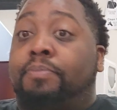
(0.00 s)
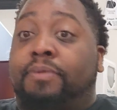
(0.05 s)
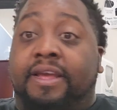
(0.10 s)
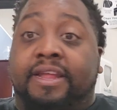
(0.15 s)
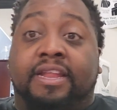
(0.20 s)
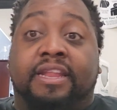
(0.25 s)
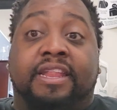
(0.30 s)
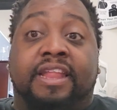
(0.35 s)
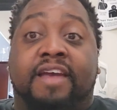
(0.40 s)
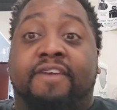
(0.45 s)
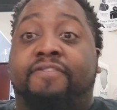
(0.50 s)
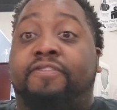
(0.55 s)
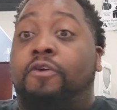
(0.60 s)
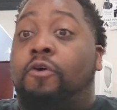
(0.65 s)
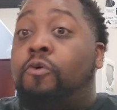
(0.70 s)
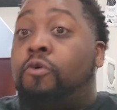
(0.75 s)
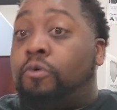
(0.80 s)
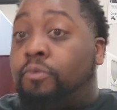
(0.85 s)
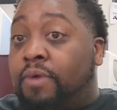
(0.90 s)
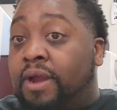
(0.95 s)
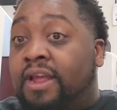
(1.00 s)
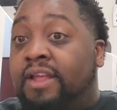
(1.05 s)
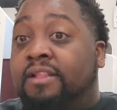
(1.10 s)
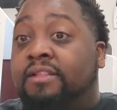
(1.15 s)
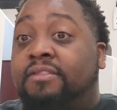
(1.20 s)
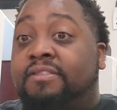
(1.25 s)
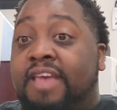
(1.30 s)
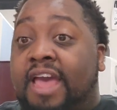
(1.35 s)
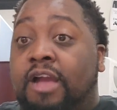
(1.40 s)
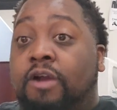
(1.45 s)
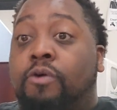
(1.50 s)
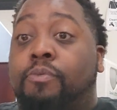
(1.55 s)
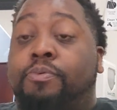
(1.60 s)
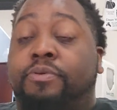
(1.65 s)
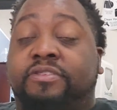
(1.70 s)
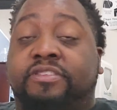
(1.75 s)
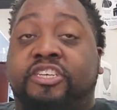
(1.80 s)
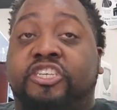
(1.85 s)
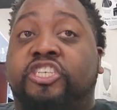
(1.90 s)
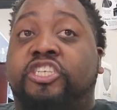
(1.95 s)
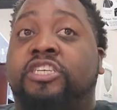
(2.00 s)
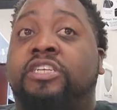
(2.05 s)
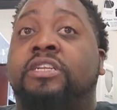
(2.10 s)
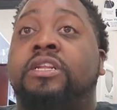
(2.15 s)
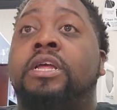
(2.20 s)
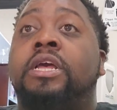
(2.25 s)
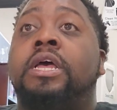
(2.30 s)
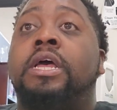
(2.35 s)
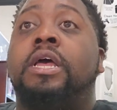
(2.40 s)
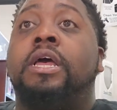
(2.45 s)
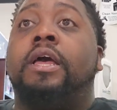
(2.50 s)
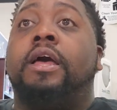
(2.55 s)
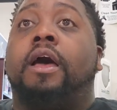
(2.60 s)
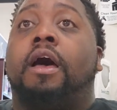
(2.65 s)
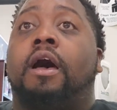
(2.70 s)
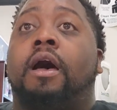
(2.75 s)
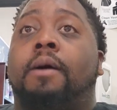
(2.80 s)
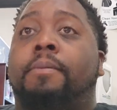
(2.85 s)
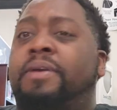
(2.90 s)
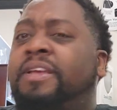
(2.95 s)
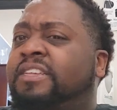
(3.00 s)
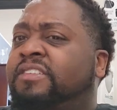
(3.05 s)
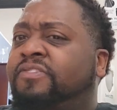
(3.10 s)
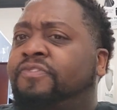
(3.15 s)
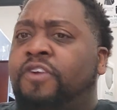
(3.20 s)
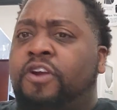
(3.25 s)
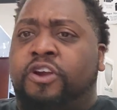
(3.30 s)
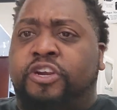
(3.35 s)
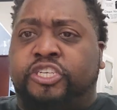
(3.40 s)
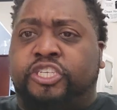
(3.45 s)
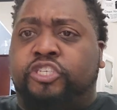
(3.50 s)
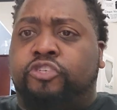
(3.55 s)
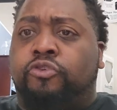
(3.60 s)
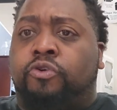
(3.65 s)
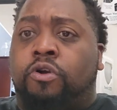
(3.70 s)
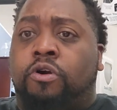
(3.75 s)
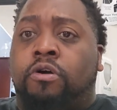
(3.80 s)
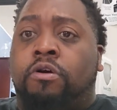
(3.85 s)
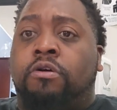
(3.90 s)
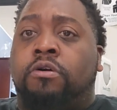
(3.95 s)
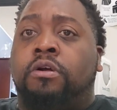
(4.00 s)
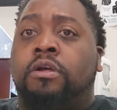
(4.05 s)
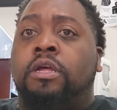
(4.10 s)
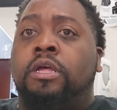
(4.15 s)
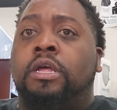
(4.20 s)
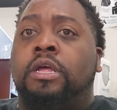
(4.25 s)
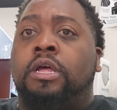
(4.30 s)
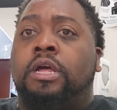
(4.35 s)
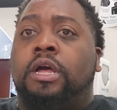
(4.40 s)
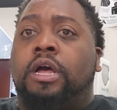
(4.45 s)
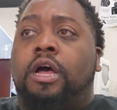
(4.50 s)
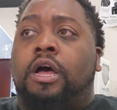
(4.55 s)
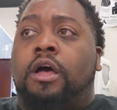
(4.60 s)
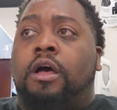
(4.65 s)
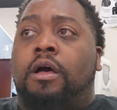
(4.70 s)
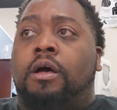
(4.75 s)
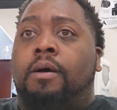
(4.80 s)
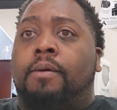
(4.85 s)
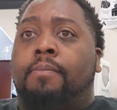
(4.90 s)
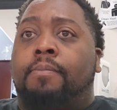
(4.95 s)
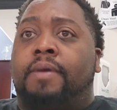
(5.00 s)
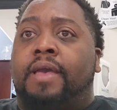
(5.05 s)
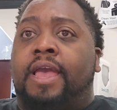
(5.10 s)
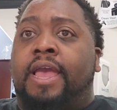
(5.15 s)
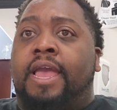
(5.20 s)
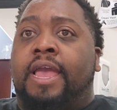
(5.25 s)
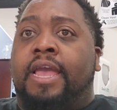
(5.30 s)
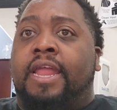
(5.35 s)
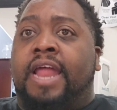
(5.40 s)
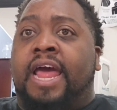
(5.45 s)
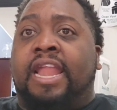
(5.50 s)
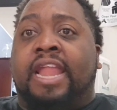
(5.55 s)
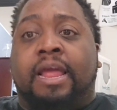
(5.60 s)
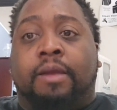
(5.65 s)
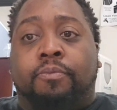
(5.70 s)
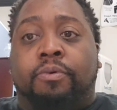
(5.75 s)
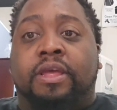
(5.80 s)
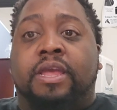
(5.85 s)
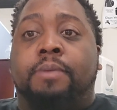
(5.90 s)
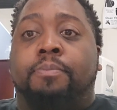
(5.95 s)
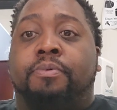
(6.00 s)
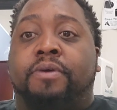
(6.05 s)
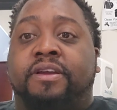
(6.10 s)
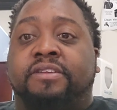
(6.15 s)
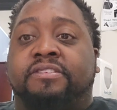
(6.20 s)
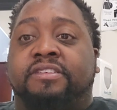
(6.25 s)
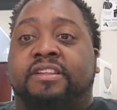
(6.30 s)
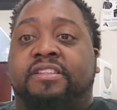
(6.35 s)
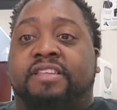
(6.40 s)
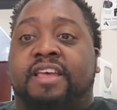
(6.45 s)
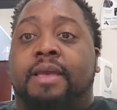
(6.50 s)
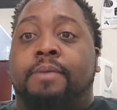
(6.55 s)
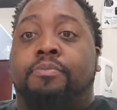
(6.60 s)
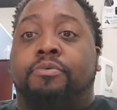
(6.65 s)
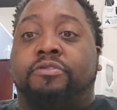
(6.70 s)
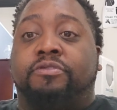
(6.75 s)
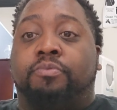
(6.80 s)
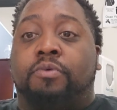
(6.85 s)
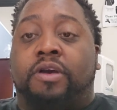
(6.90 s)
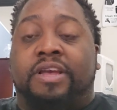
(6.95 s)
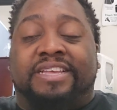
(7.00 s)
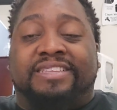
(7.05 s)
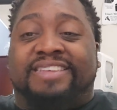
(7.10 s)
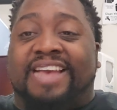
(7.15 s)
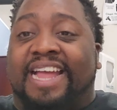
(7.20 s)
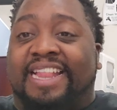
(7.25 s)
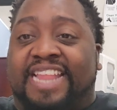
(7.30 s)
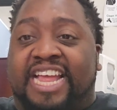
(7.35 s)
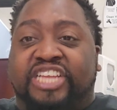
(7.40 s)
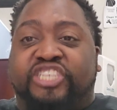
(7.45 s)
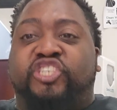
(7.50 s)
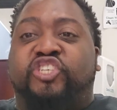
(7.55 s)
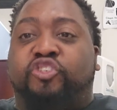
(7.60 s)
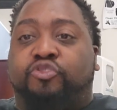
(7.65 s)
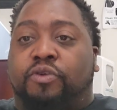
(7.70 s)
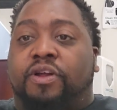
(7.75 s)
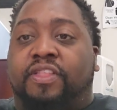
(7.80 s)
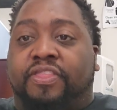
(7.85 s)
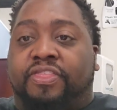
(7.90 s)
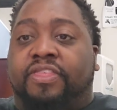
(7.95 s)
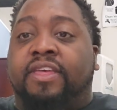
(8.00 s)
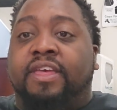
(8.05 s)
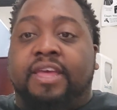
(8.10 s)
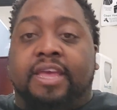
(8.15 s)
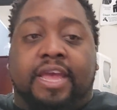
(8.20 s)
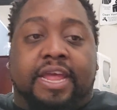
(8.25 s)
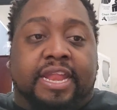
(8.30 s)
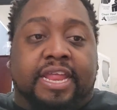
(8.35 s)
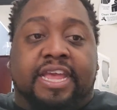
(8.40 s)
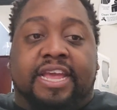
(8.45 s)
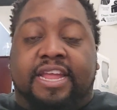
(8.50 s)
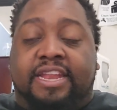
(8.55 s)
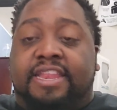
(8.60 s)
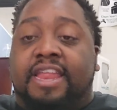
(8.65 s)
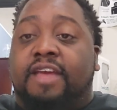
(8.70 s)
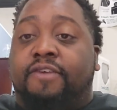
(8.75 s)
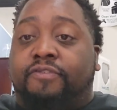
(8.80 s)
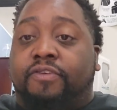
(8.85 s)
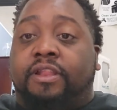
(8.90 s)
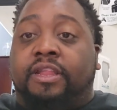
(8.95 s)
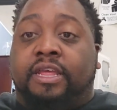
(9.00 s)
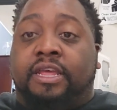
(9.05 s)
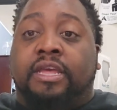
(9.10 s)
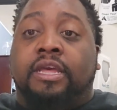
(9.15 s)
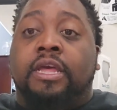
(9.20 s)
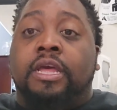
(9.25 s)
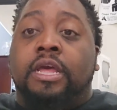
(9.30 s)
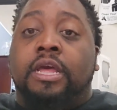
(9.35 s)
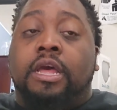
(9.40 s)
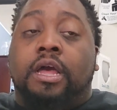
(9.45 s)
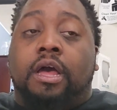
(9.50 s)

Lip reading: can play the left or right tackle position. He's very strong. And I like what he brings to the table as well. He's got that strength, and he could definitely